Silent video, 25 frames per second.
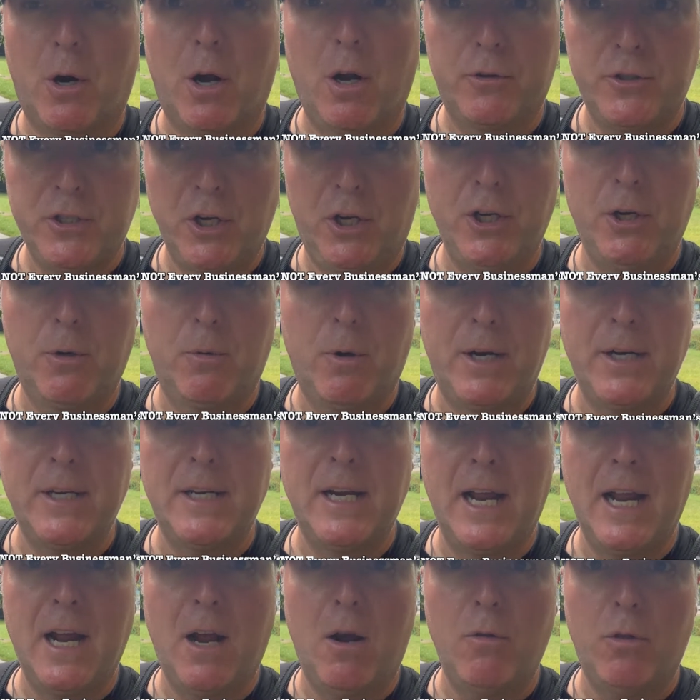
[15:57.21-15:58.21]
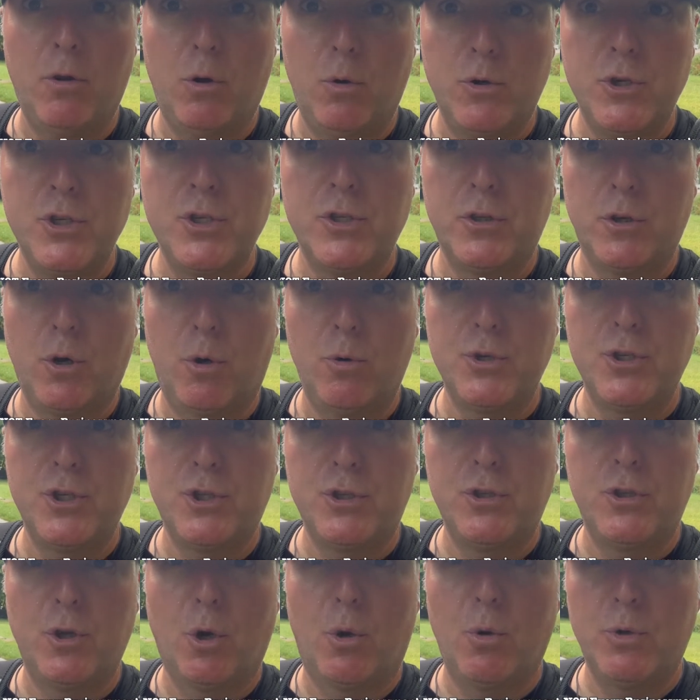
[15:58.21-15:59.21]
I'll tell you right now, those those
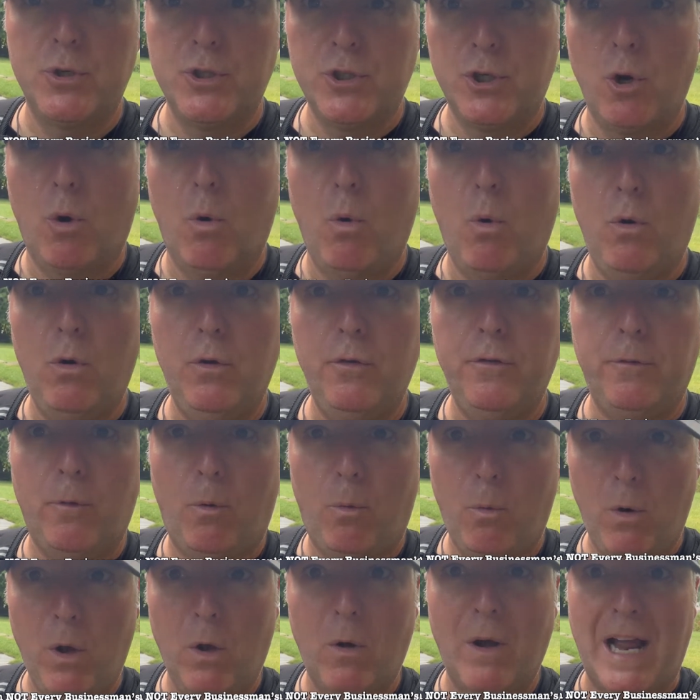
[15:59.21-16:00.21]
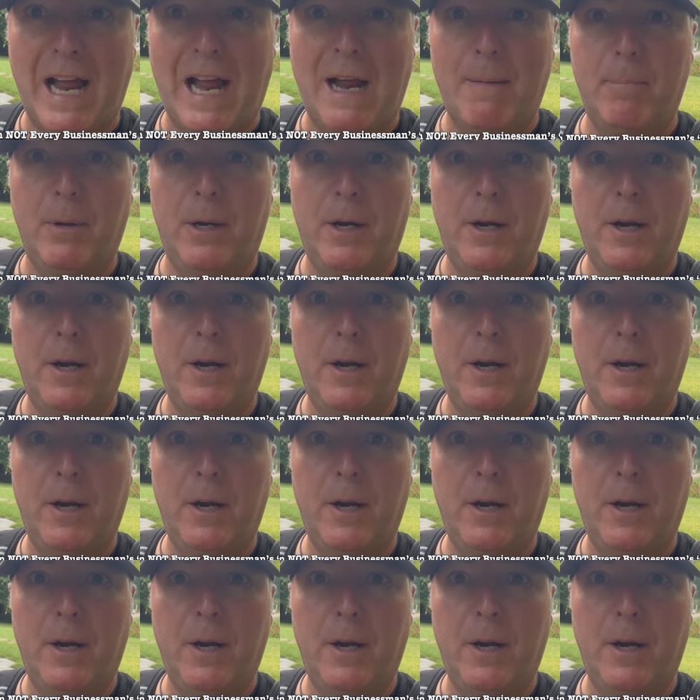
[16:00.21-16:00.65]
those goals will happen.